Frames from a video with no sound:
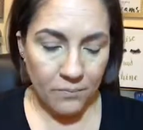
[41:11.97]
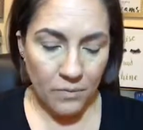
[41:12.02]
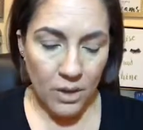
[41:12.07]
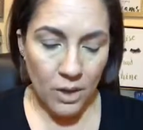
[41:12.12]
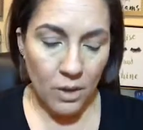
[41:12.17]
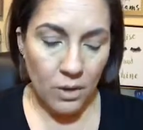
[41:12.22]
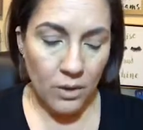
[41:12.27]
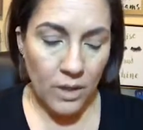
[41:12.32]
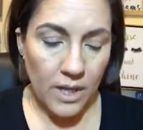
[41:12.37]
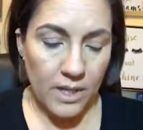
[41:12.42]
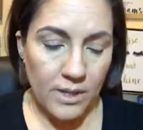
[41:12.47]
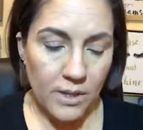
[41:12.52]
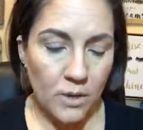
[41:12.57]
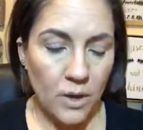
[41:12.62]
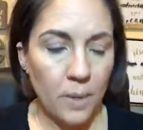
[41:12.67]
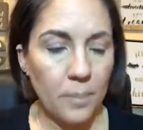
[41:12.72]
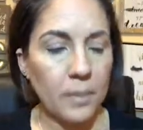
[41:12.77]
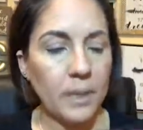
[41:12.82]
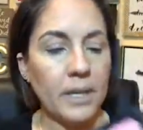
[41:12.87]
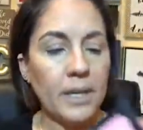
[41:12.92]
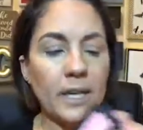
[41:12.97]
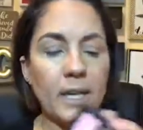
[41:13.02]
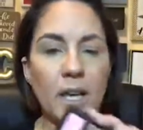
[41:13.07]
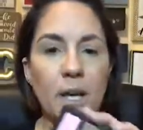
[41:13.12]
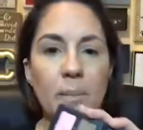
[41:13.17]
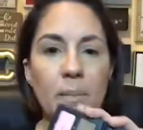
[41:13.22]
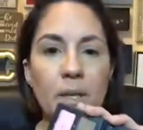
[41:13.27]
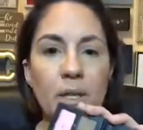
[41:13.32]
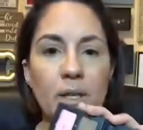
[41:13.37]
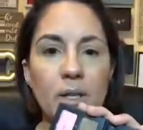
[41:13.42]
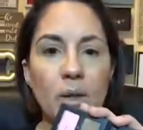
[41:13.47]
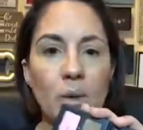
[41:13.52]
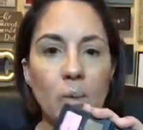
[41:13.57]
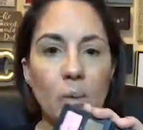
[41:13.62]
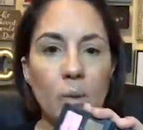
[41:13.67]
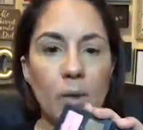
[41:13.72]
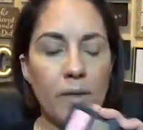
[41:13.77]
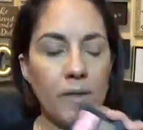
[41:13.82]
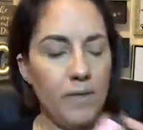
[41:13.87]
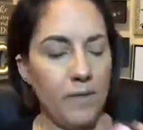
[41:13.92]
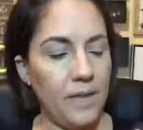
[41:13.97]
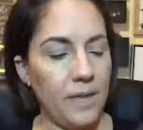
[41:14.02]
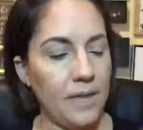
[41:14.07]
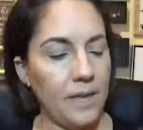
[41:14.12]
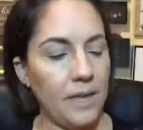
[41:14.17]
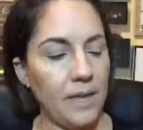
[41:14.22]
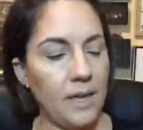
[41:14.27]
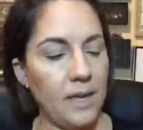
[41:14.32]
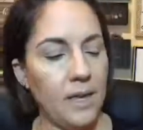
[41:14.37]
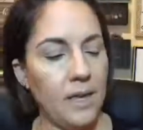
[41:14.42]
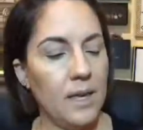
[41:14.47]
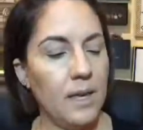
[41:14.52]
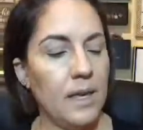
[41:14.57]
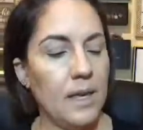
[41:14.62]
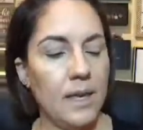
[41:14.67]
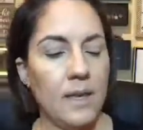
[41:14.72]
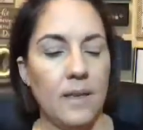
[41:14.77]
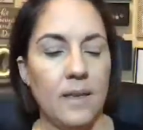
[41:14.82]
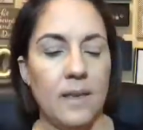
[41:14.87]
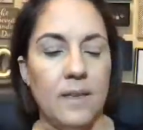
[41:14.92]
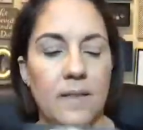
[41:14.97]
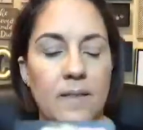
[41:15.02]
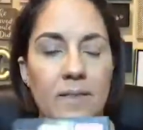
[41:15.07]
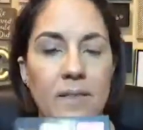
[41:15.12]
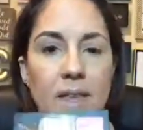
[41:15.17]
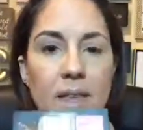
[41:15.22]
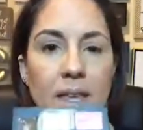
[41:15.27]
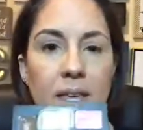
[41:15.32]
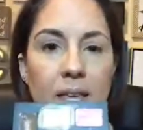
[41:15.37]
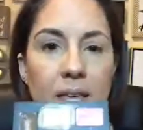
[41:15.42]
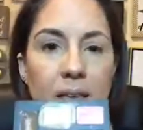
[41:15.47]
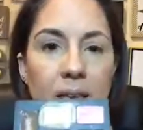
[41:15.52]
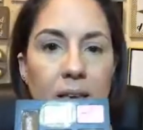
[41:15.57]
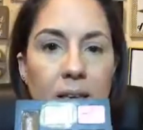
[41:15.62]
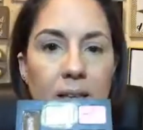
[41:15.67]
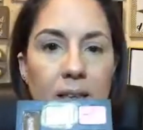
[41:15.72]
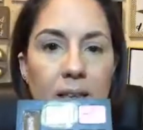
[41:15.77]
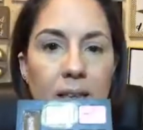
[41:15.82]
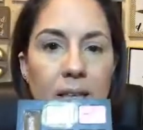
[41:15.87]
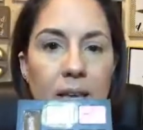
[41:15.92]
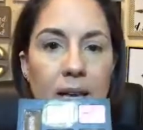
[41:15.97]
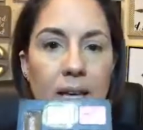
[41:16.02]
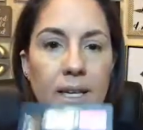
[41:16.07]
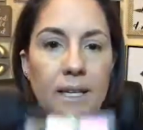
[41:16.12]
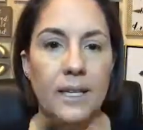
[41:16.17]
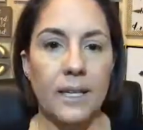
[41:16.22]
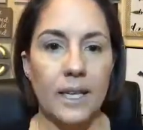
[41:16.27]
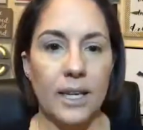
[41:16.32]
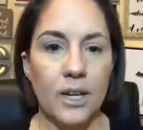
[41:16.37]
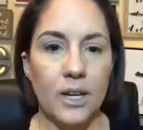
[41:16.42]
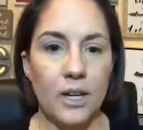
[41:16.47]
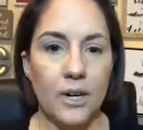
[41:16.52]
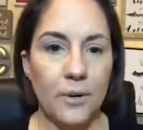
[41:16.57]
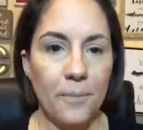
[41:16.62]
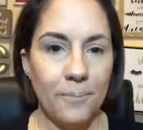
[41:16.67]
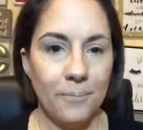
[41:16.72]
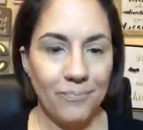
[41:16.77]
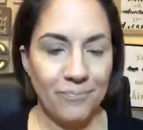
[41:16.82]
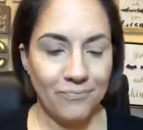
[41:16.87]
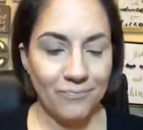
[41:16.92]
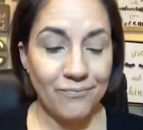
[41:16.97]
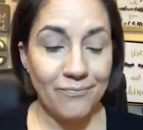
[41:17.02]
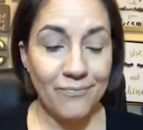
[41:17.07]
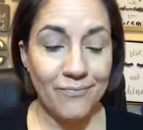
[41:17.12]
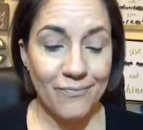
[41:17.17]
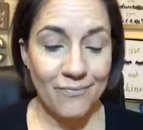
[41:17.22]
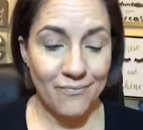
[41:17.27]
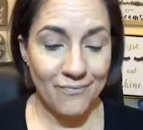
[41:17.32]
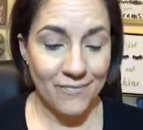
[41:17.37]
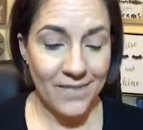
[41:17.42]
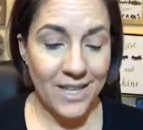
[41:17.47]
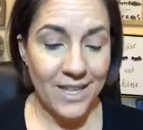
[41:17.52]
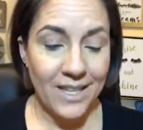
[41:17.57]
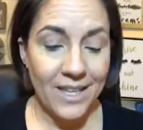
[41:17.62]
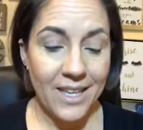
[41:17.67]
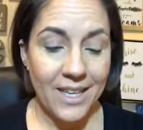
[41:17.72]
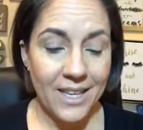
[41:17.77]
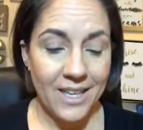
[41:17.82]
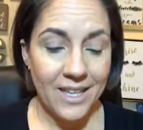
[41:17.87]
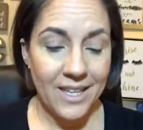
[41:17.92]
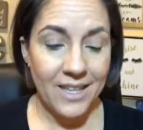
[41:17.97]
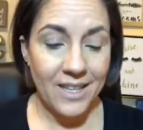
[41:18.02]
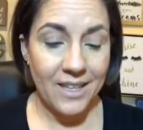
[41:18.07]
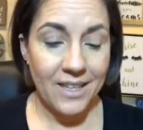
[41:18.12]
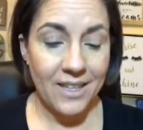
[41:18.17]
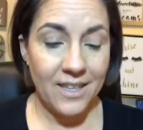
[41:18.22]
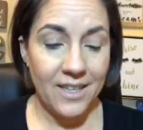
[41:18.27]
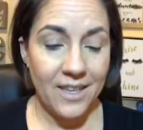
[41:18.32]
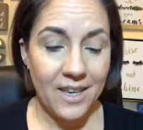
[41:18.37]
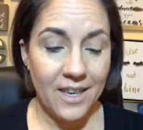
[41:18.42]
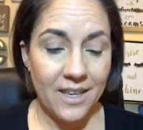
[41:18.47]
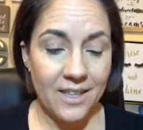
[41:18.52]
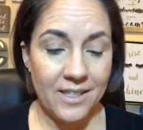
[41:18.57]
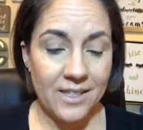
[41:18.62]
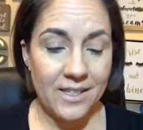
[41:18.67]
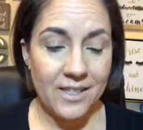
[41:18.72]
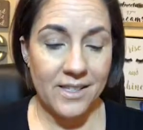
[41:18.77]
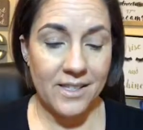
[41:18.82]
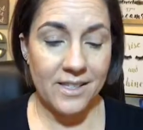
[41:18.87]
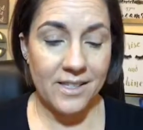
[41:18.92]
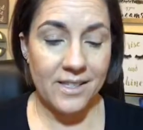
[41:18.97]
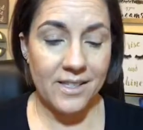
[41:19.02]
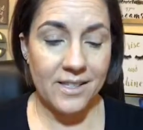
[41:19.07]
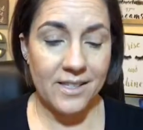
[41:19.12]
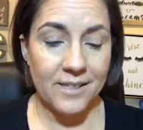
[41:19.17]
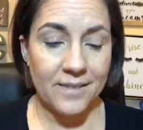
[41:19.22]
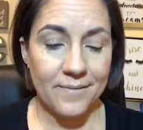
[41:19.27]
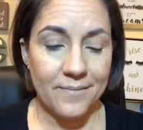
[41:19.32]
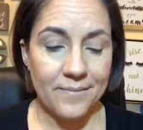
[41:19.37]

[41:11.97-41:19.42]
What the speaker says: Okay, so I'm going to come in with the light here. Yes.